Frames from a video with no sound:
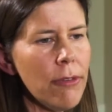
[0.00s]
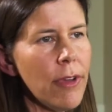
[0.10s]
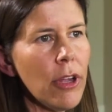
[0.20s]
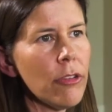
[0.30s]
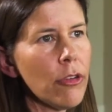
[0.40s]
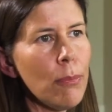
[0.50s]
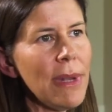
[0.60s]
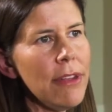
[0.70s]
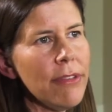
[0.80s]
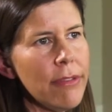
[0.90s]
of found
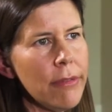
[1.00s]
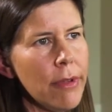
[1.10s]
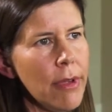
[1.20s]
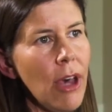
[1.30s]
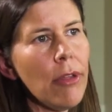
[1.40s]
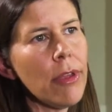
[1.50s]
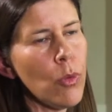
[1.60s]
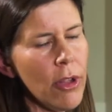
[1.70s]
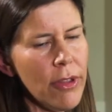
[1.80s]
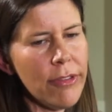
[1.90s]
complete health and
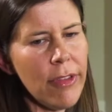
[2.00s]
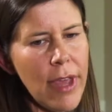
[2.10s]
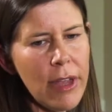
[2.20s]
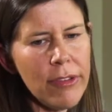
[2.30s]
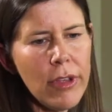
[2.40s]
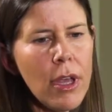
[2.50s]
wellness in that.